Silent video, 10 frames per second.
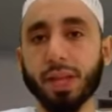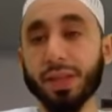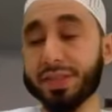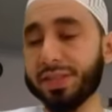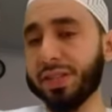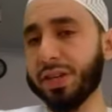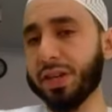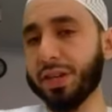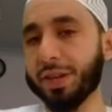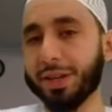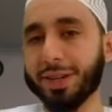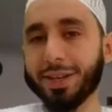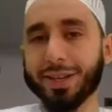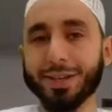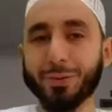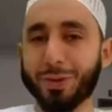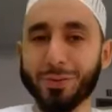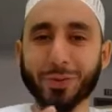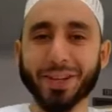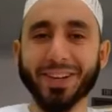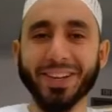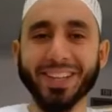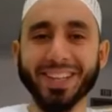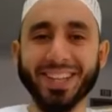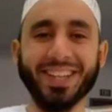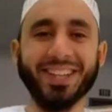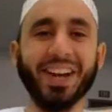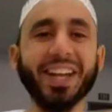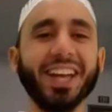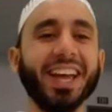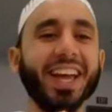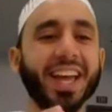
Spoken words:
the steer, whatever you want to call it, right?